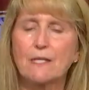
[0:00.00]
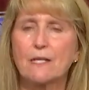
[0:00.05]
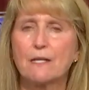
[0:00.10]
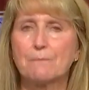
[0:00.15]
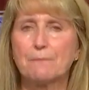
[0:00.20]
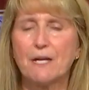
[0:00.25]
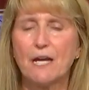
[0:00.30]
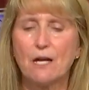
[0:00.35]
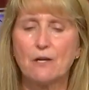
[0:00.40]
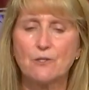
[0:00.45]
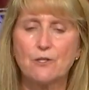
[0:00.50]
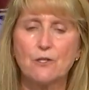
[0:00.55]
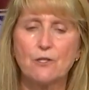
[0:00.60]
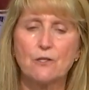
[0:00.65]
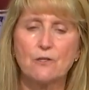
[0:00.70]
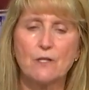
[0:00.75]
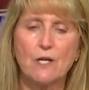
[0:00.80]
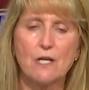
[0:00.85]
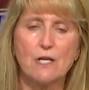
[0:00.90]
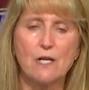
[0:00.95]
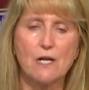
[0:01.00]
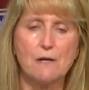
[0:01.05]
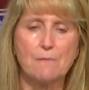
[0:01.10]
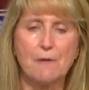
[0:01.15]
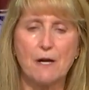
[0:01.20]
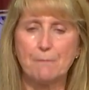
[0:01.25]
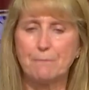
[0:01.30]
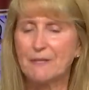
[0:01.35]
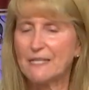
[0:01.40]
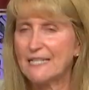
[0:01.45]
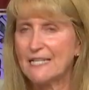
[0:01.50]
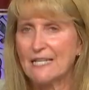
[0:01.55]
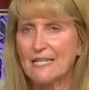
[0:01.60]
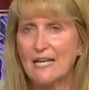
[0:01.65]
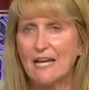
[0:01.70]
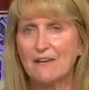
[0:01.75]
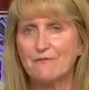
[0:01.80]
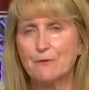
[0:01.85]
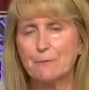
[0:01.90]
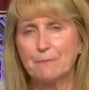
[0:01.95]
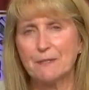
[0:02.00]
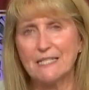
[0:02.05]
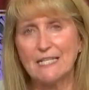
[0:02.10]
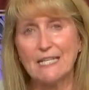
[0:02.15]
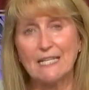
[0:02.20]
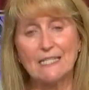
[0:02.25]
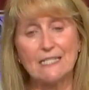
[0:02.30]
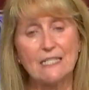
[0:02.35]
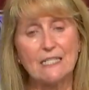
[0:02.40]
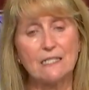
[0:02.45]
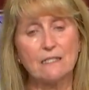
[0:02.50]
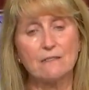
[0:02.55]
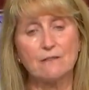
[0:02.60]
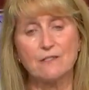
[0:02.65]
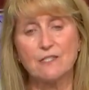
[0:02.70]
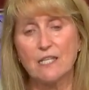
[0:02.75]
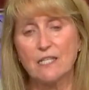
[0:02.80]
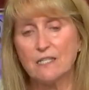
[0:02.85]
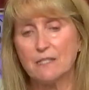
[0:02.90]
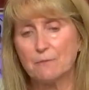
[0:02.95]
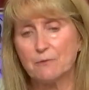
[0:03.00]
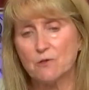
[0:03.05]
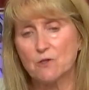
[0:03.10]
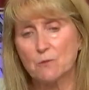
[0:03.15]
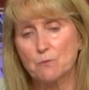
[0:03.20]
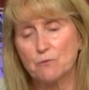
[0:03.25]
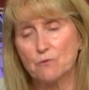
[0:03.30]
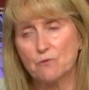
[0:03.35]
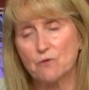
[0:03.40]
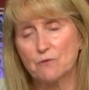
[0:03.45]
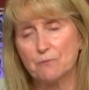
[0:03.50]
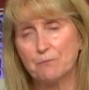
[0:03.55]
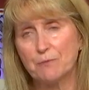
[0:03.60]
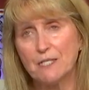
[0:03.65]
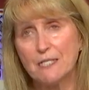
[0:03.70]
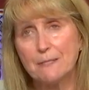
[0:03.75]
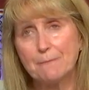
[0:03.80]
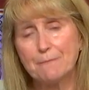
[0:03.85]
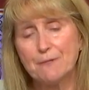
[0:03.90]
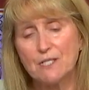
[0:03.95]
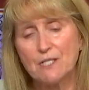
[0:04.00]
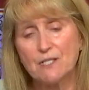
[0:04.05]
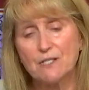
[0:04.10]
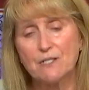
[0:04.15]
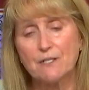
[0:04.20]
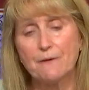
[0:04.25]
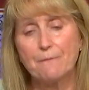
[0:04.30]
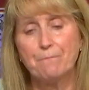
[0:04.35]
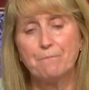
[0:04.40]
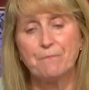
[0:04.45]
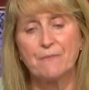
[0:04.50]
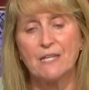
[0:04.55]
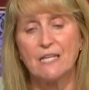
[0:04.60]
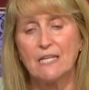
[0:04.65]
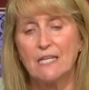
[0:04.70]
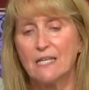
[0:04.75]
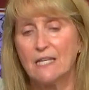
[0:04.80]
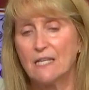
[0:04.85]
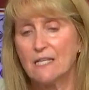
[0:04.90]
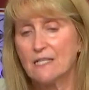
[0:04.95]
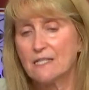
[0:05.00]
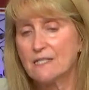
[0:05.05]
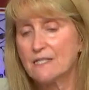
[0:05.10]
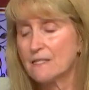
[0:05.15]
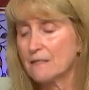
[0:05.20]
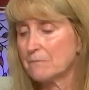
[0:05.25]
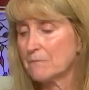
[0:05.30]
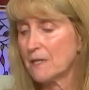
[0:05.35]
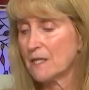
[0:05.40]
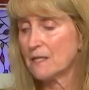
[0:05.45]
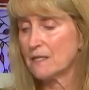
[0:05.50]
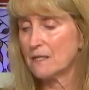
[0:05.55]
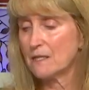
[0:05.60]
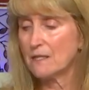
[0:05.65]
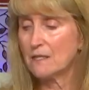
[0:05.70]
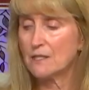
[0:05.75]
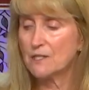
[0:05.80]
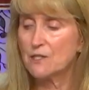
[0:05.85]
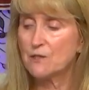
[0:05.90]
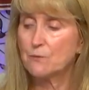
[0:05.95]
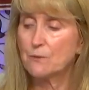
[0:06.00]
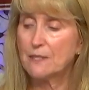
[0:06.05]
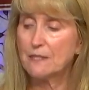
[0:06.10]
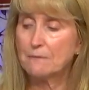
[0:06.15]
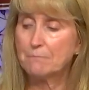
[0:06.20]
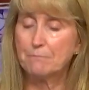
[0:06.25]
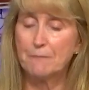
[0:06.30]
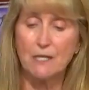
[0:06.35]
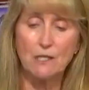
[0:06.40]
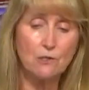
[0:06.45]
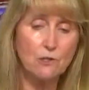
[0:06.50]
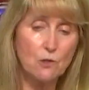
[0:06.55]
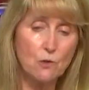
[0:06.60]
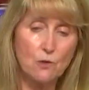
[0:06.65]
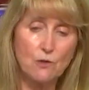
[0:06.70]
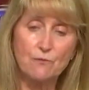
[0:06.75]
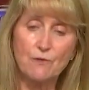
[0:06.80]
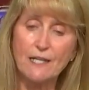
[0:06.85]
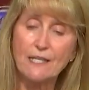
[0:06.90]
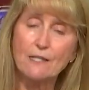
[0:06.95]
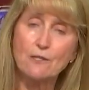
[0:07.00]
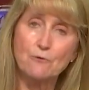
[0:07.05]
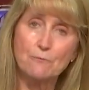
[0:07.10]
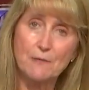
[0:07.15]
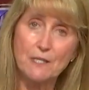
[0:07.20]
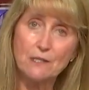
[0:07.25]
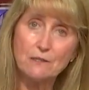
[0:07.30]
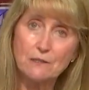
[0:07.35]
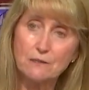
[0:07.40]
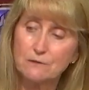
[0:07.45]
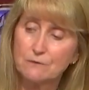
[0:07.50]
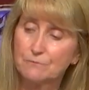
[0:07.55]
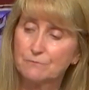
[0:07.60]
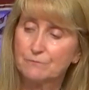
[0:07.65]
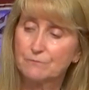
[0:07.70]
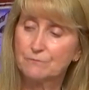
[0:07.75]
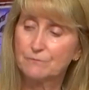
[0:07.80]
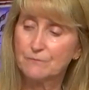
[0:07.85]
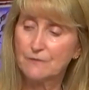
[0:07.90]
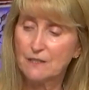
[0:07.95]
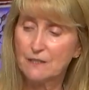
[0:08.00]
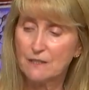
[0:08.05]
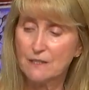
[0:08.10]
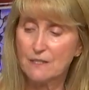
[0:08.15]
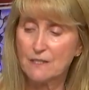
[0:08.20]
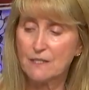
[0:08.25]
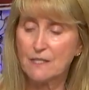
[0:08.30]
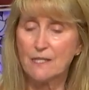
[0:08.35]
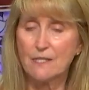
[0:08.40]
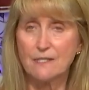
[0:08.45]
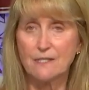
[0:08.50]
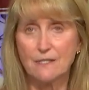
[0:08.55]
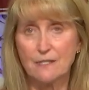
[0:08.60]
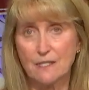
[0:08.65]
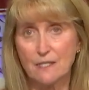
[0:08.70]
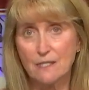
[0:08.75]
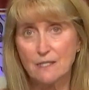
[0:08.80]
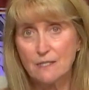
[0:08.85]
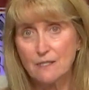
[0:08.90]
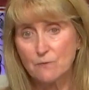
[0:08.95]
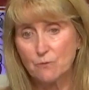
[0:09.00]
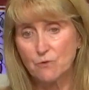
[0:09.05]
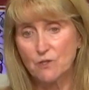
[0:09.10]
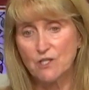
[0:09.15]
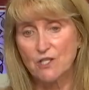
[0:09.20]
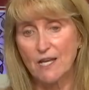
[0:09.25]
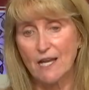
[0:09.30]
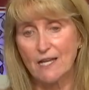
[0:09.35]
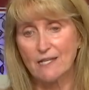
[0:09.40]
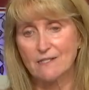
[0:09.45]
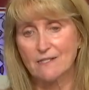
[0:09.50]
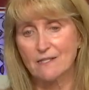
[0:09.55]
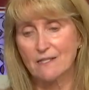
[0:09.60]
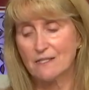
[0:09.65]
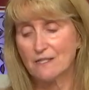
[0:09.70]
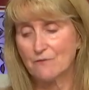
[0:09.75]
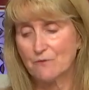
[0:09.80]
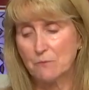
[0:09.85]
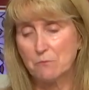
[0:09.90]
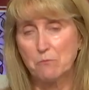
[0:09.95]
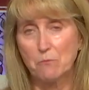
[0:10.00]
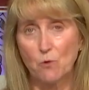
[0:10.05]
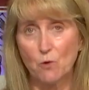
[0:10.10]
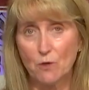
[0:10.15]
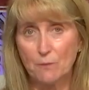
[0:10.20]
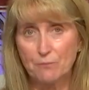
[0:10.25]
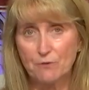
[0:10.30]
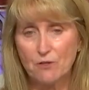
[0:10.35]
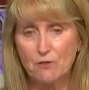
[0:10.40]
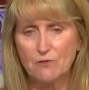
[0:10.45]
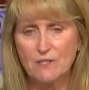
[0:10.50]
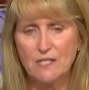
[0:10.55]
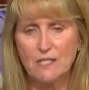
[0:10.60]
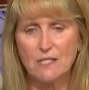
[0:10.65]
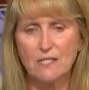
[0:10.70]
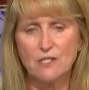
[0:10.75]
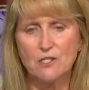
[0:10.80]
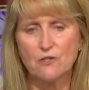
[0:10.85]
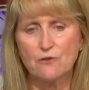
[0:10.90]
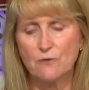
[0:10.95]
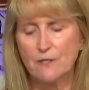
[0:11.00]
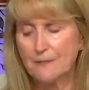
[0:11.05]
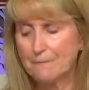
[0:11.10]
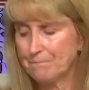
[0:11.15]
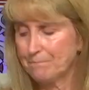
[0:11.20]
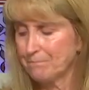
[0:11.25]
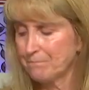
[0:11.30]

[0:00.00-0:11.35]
powder, a banana, half a banana, a tablespoon of peanut butter, and some unsweetened milk or regular milk. In this case, this, which adds even more protein to it.